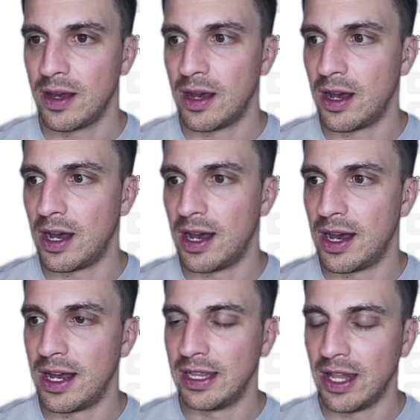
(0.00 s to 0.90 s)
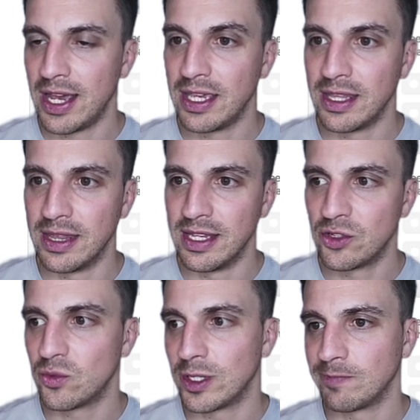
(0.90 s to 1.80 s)
I like
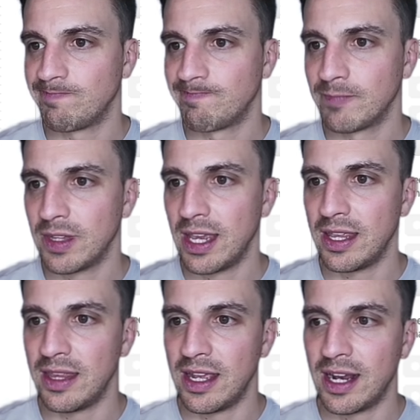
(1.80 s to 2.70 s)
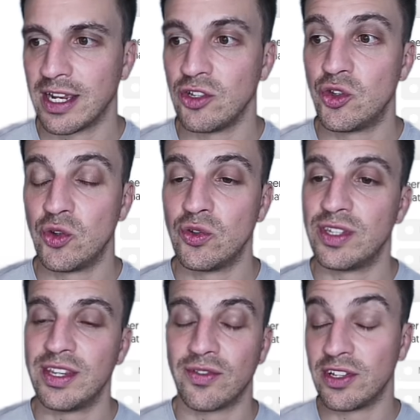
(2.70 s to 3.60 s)
this one. And then I can choose
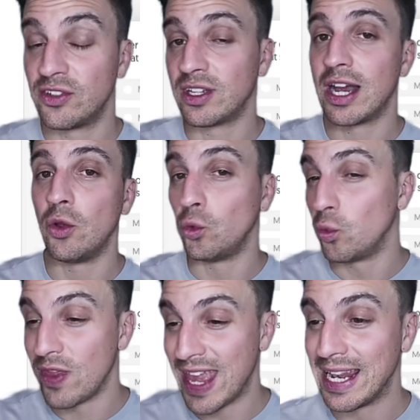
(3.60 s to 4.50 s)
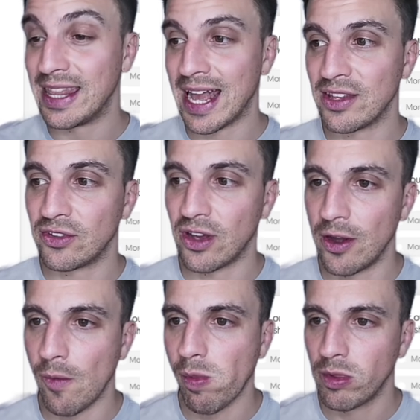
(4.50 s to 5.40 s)
different styles within that style.